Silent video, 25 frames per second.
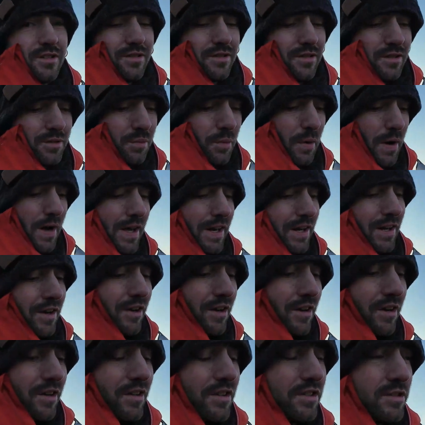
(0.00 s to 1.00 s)
the weather
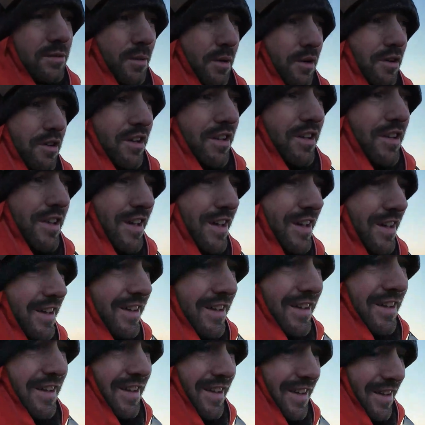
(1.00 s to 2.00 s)
this morning,
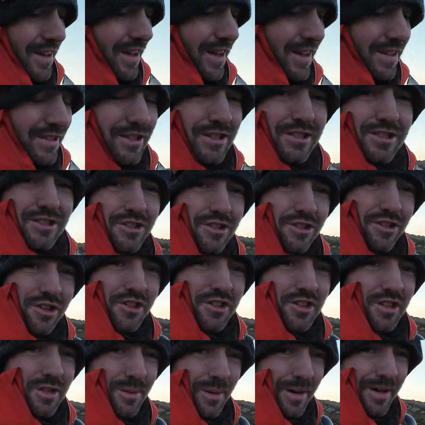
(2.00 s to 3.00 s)
just too
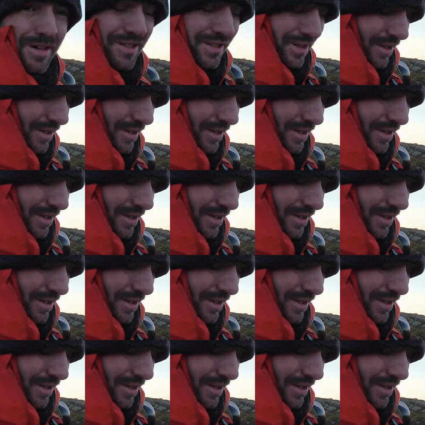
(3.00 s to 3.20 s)
good to miss